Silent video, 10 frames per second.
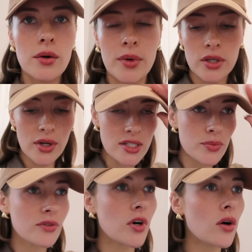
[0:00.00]
Wait, you guys,
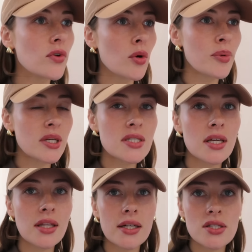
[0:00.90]
Revolve opened
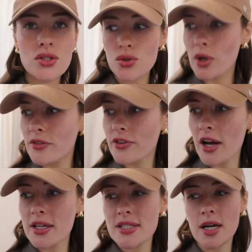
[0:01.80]
like a
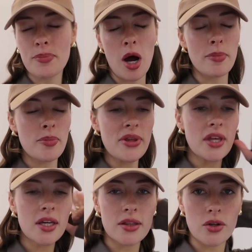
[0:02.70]
storefront. It's like a pop-up, I
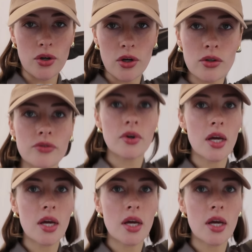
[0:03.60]
think, at the Grove.